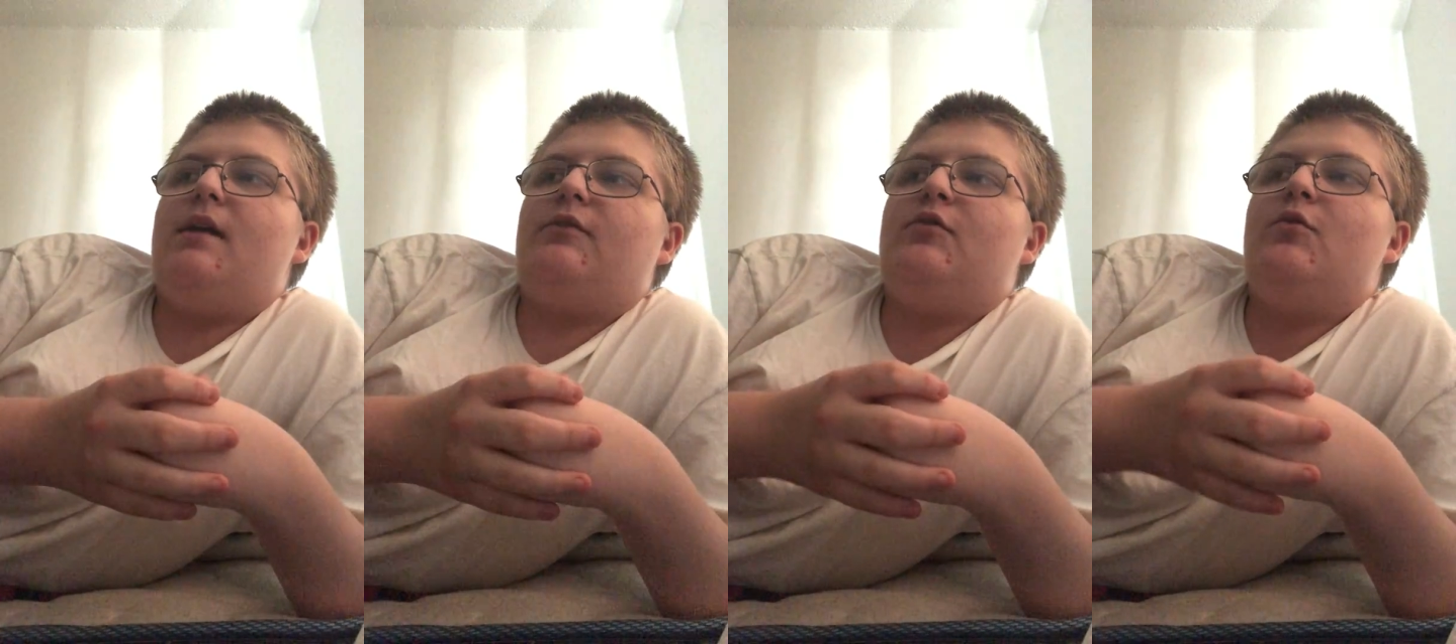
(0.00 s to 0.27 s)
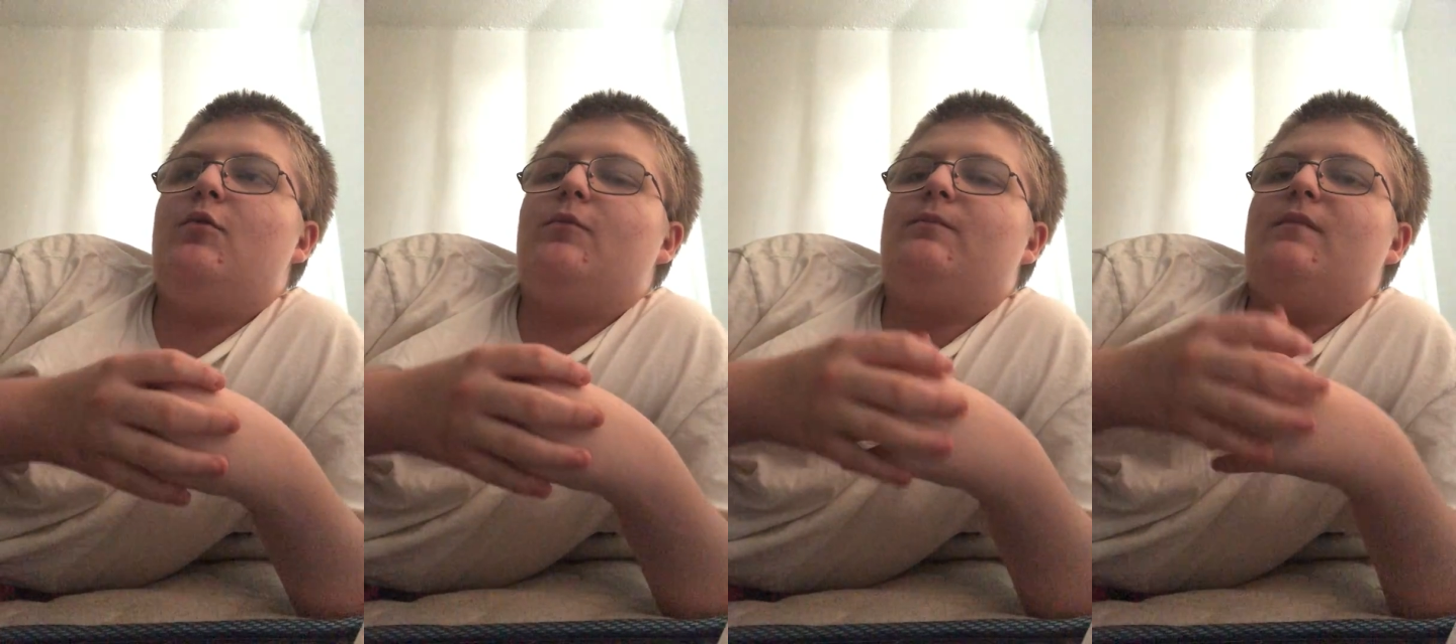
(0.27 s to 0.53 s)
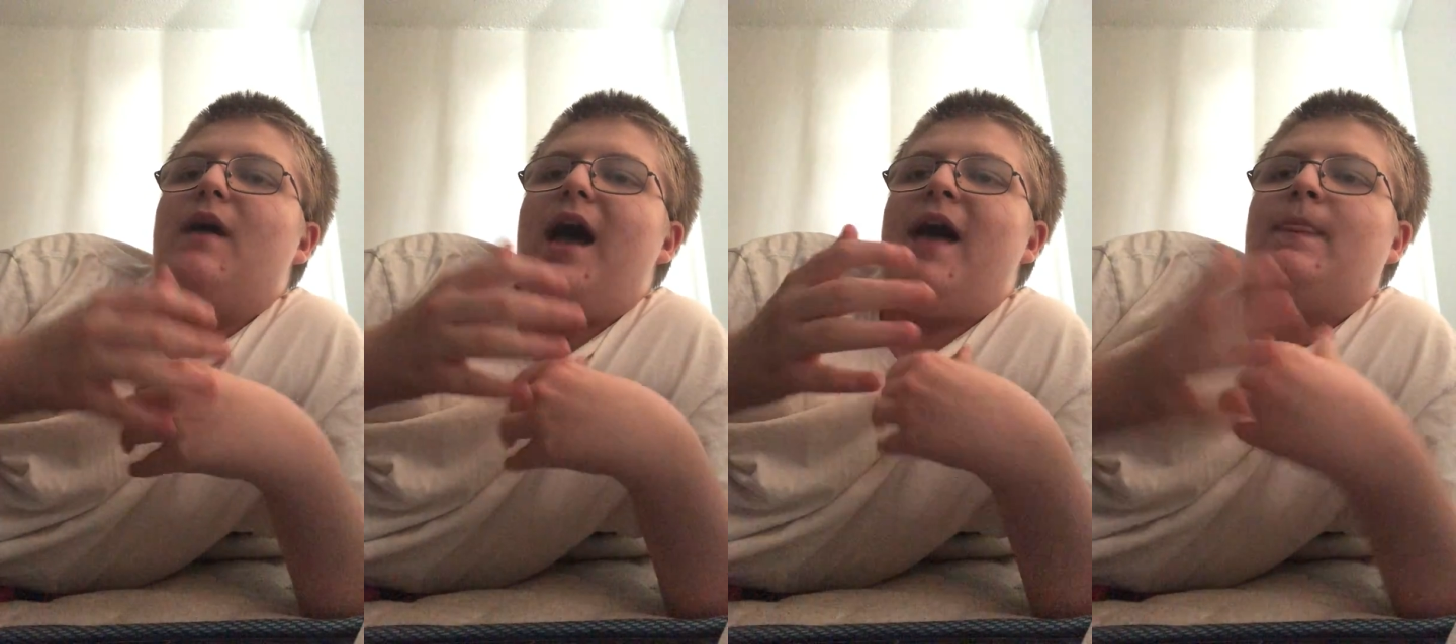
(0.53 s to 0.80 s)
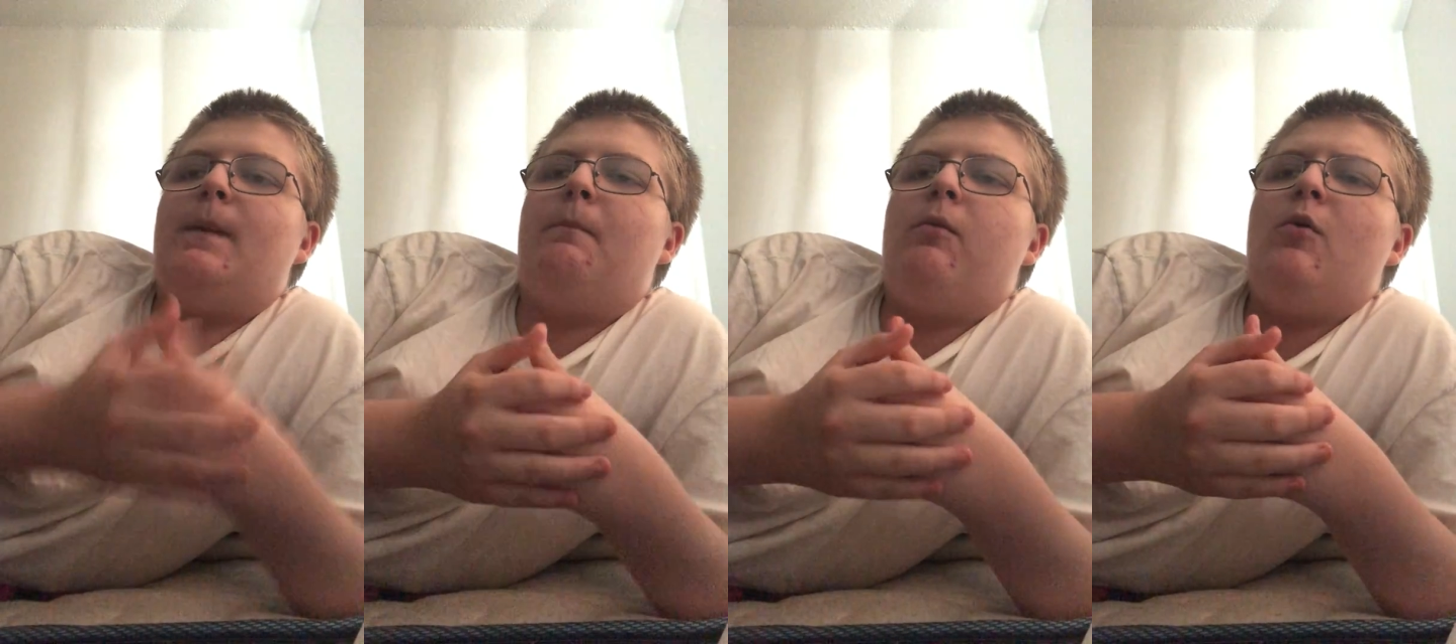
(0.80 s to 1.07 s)
To
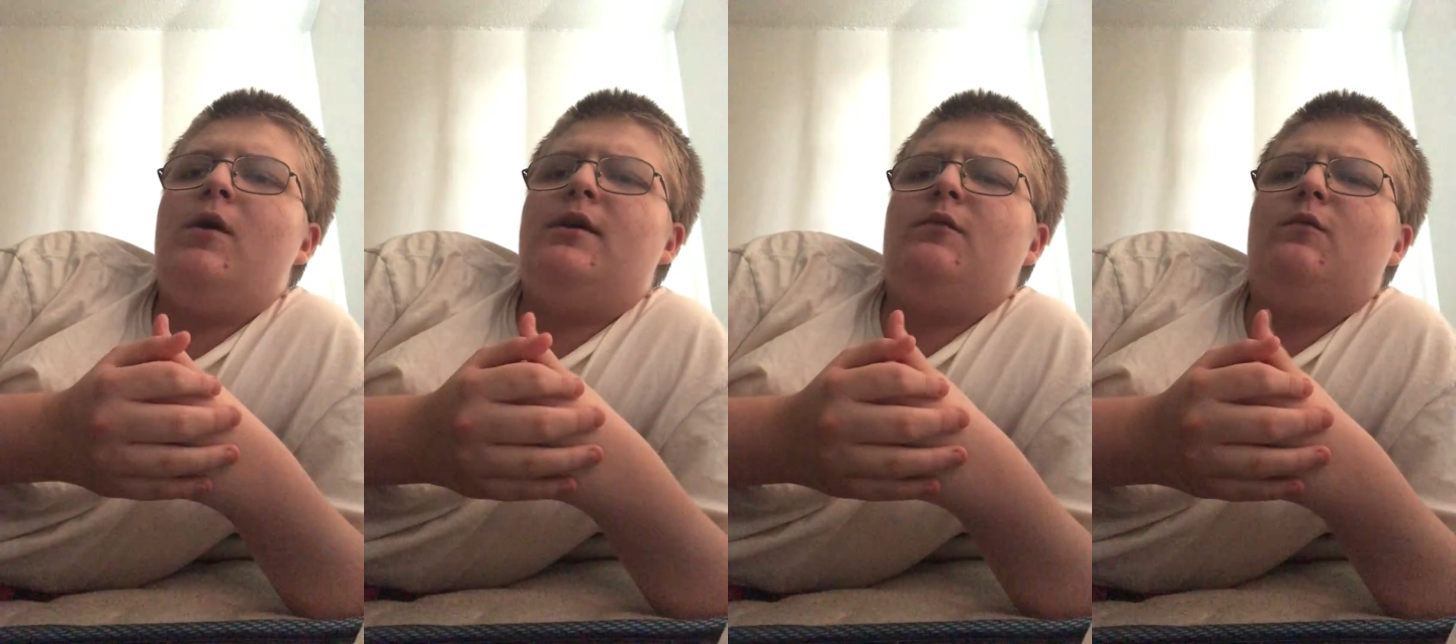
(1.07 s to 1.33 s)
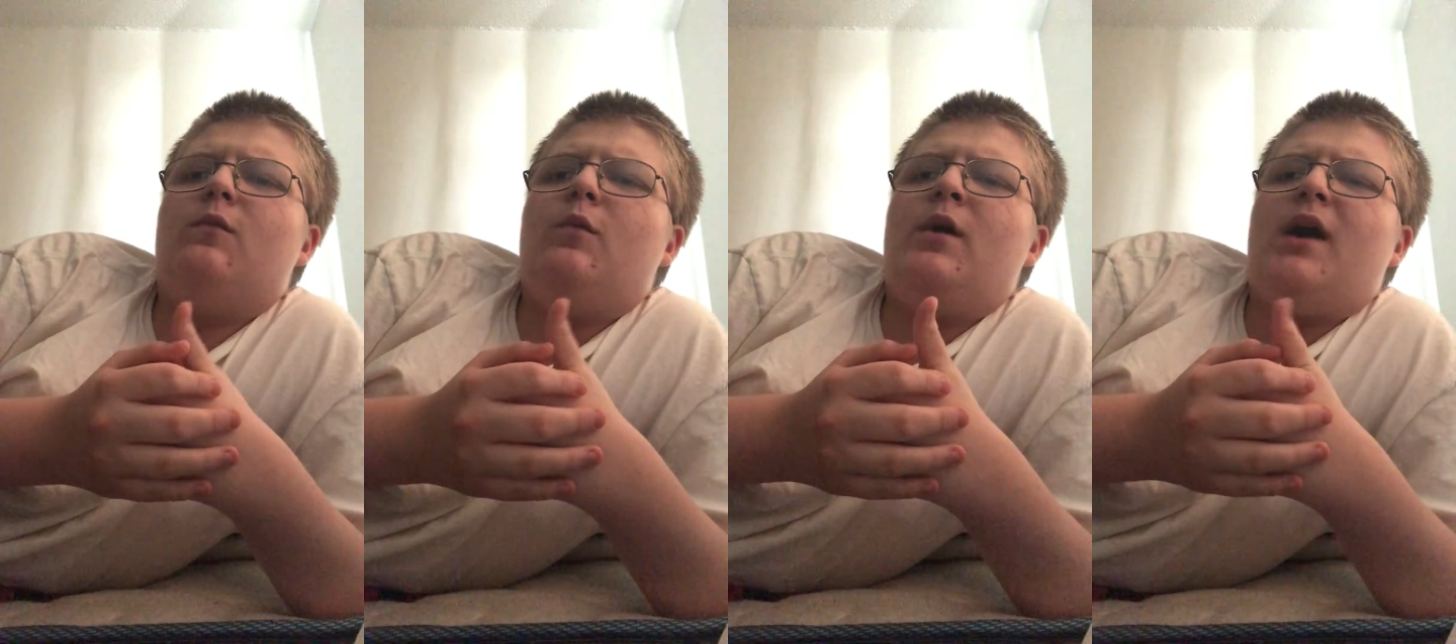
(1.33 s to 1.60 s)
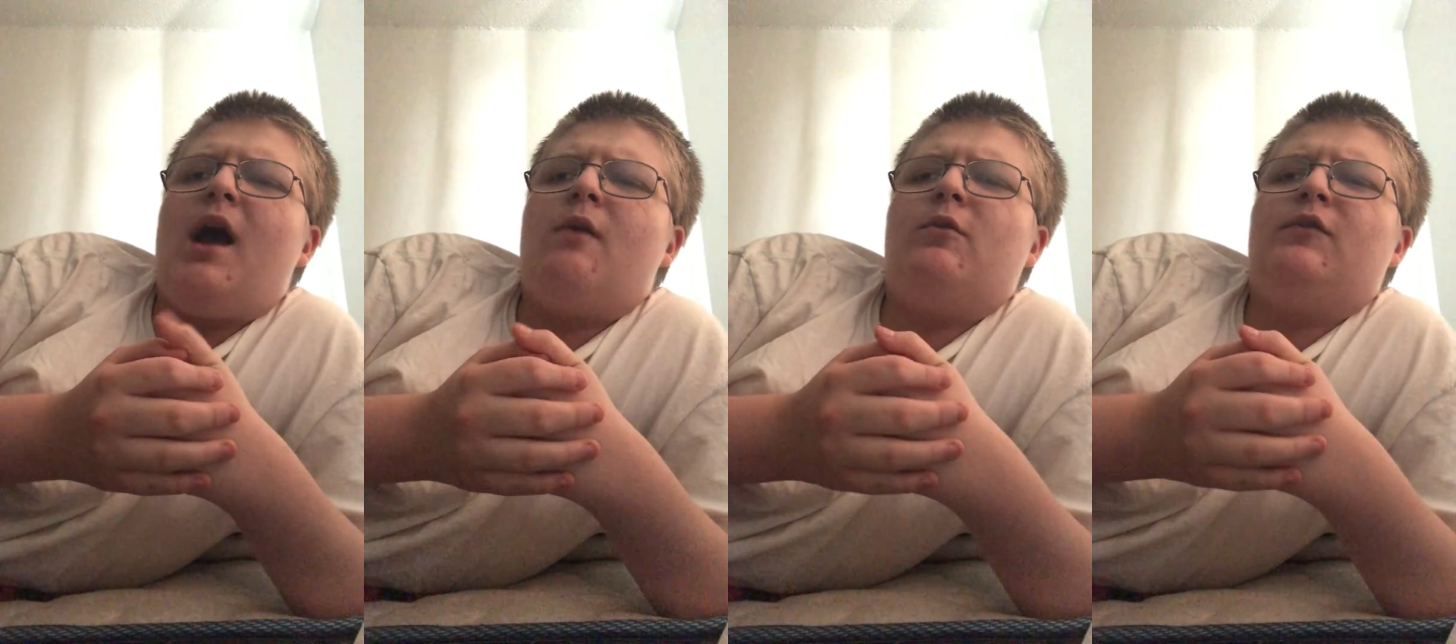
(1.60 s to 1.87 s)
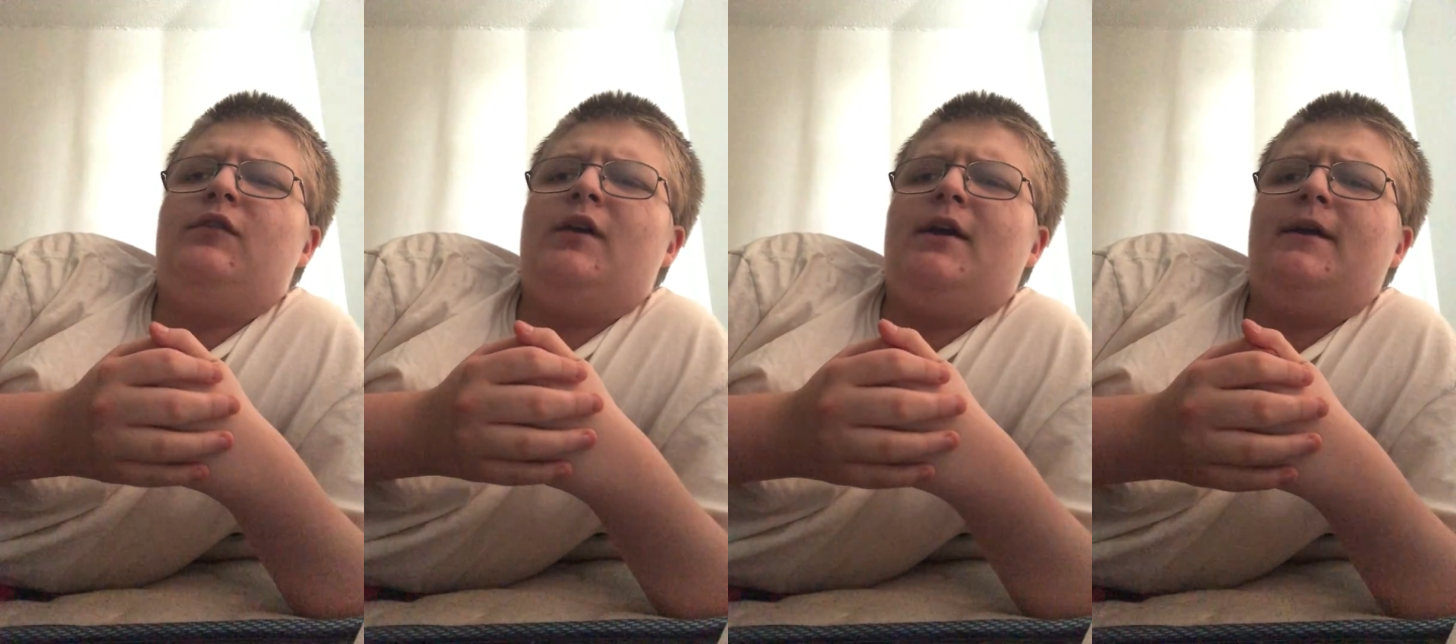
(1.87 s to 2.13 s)
at the point where I
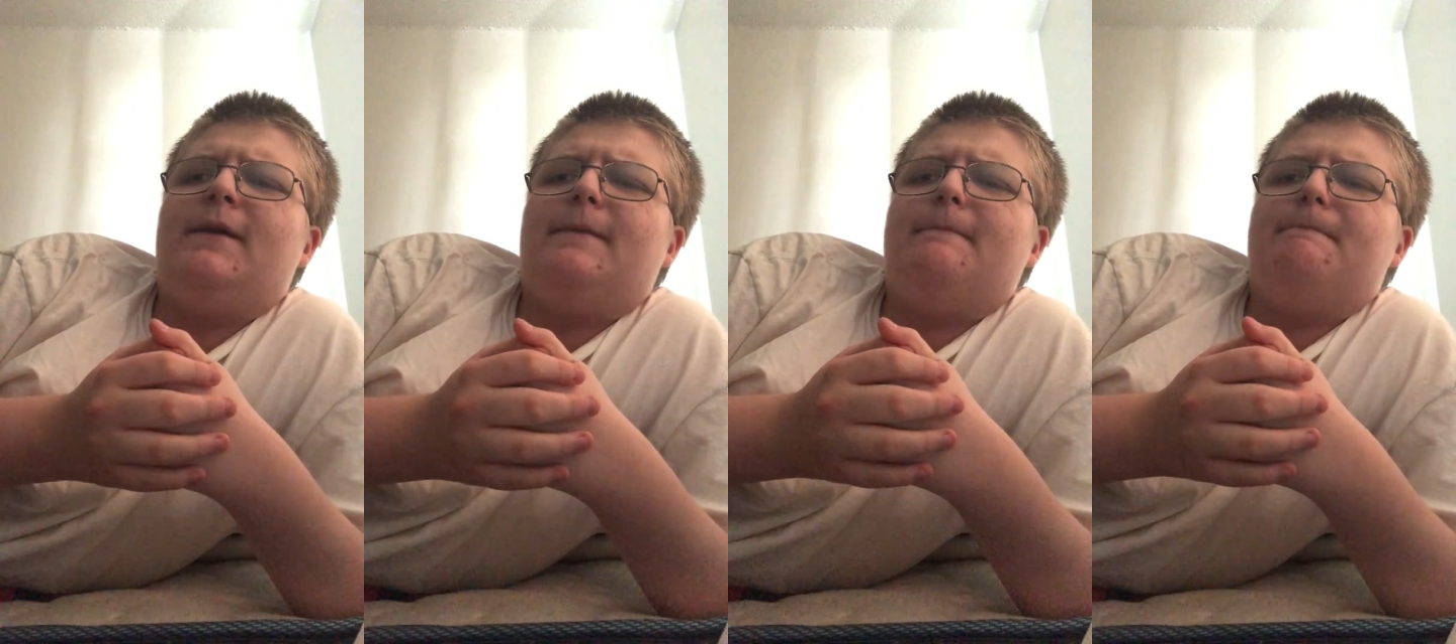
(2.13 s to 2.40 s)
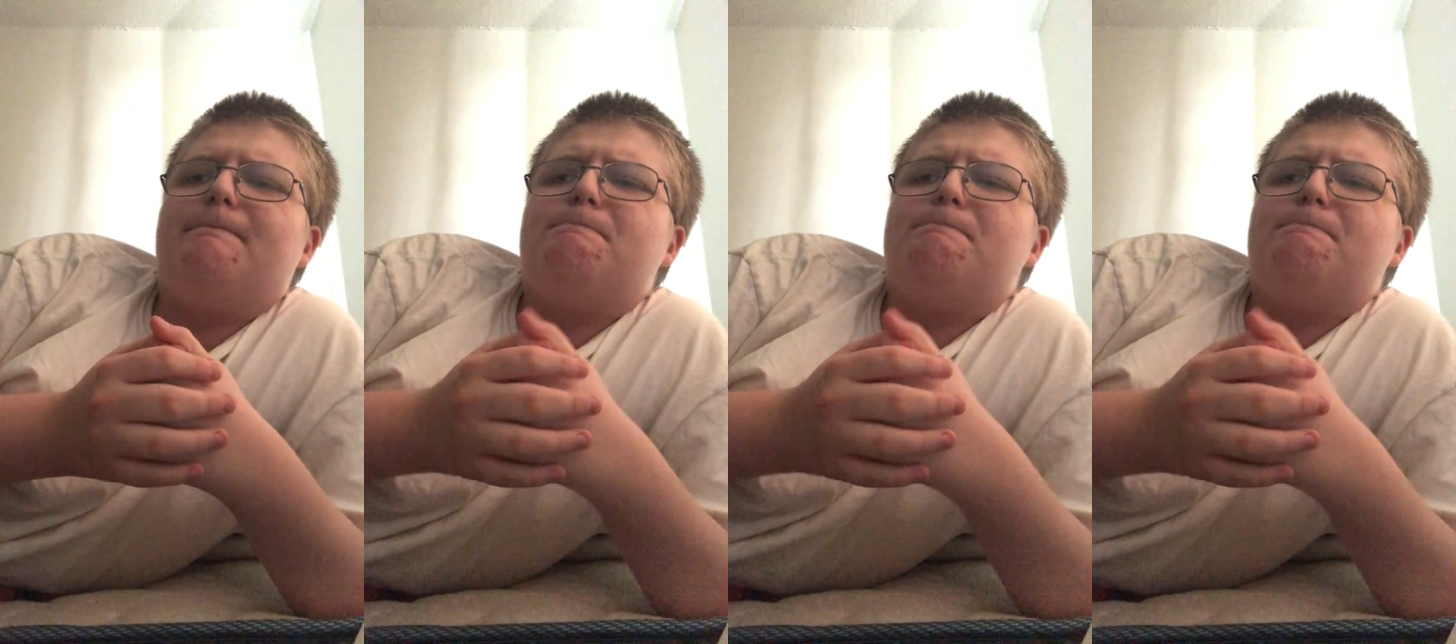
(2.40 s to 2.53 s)
was like,